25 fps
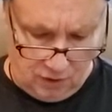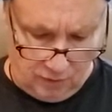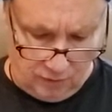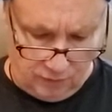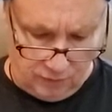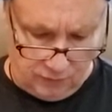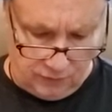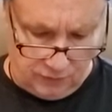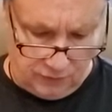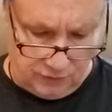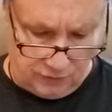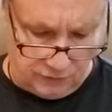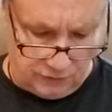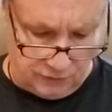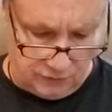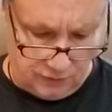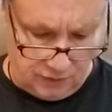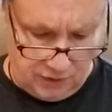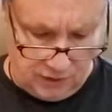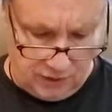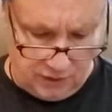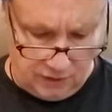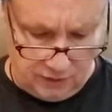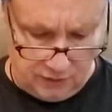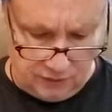Because a
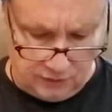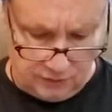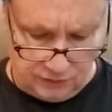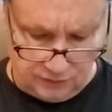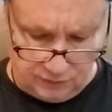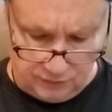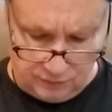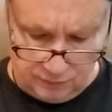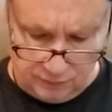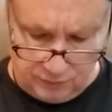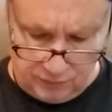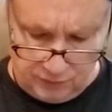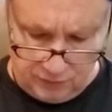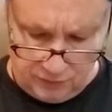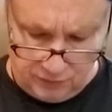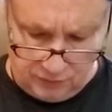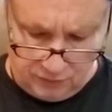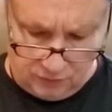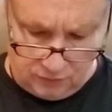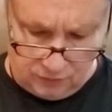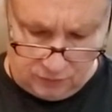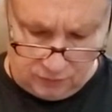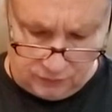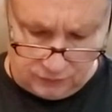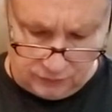lot of this, the
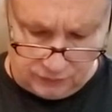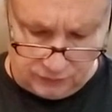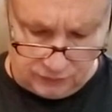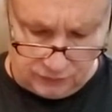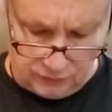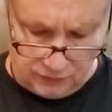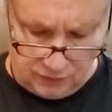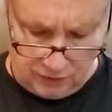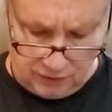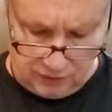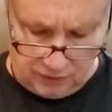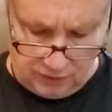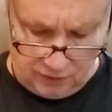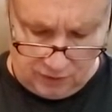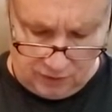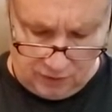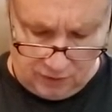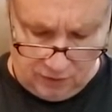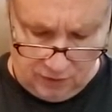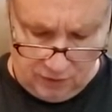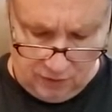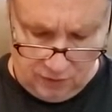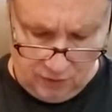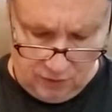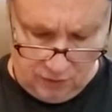Pentacles, it's like
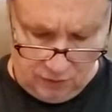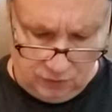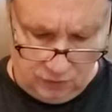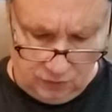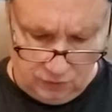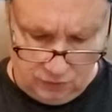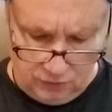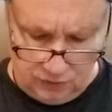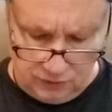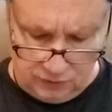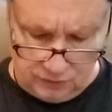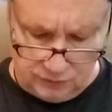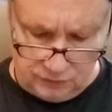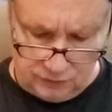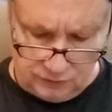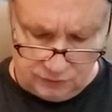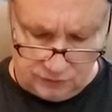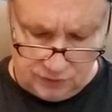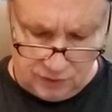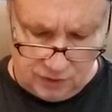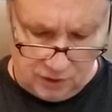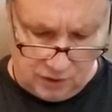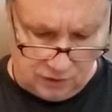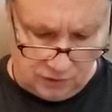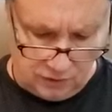you're getting
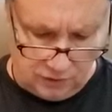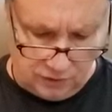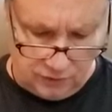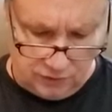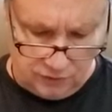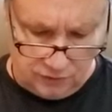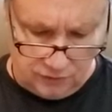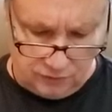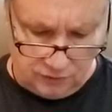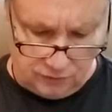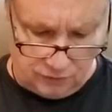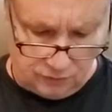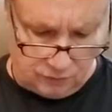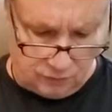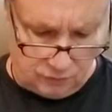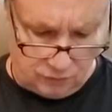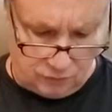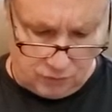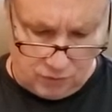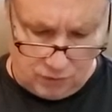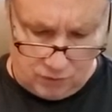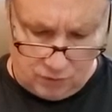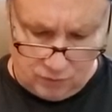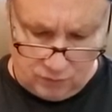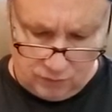solid, you're
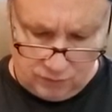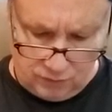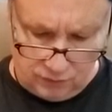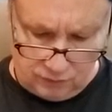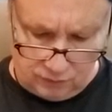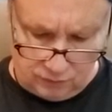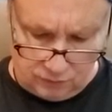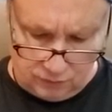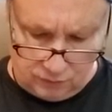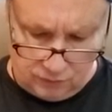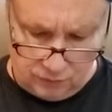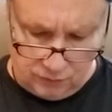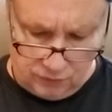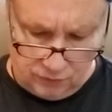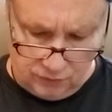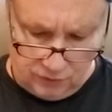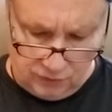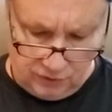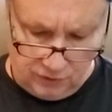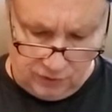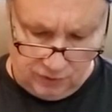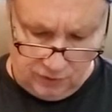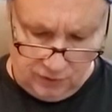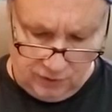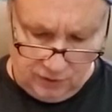growing, you're
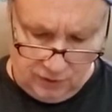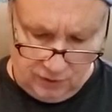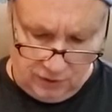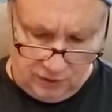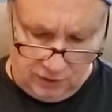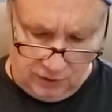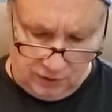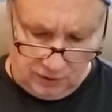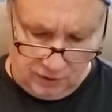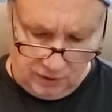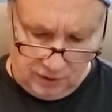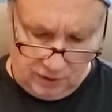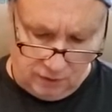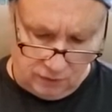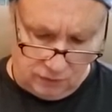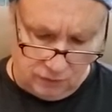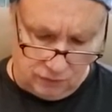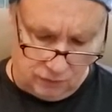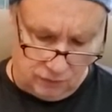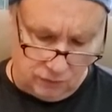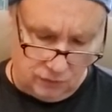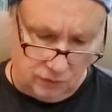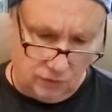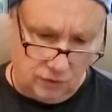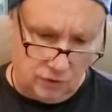learning. And now you're
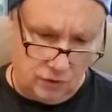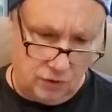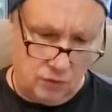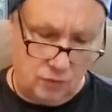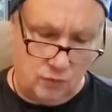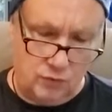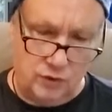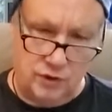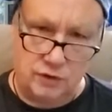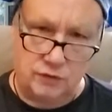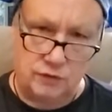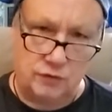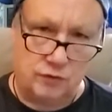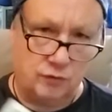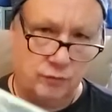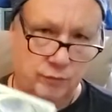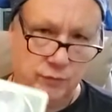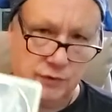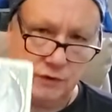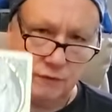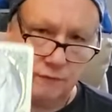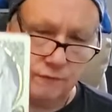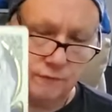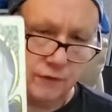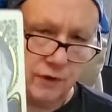going to go in. Don't
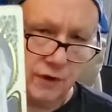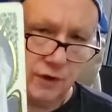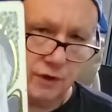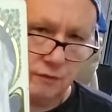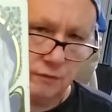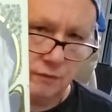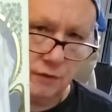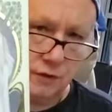be afraid of